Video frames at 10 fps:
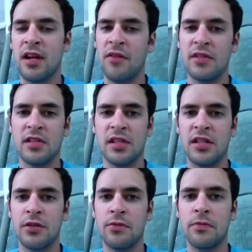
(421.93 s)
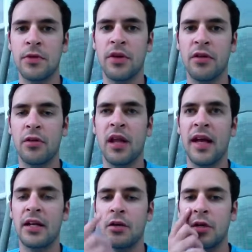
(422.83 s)
Obviously, you either
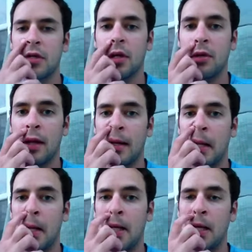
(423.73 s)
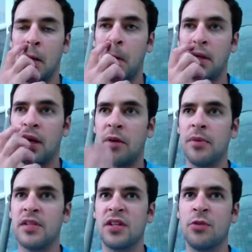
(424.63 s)
like it or you don't like it. You know, it all
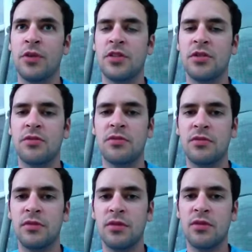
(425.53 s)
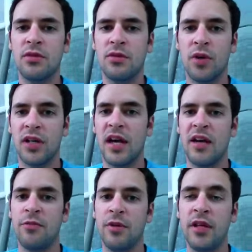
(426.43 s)
depends on what kind
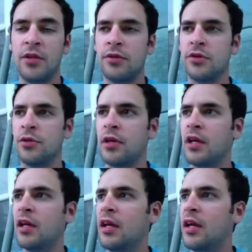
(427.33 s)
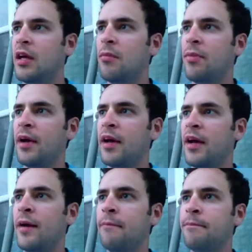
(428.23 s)
of blend you enjoy. But
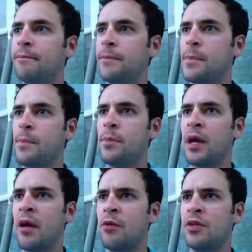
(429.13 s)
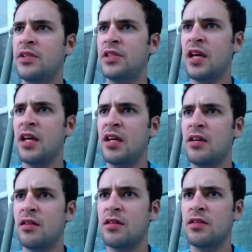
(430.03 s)
I would say,
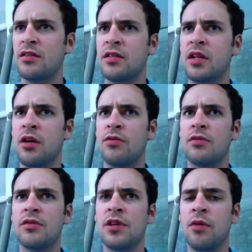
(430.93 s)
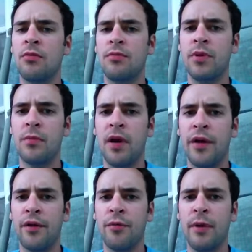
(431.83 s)
you know, don't be
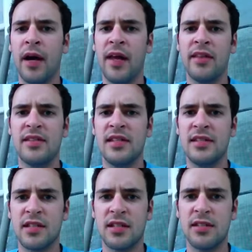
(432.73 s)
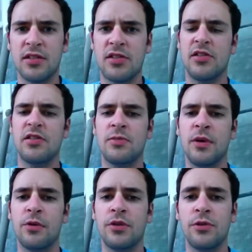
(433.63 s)
bothered by the season. Just
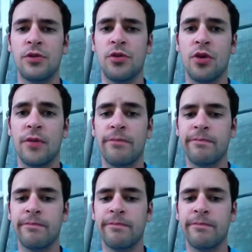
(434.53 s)
smoke what you enjoy.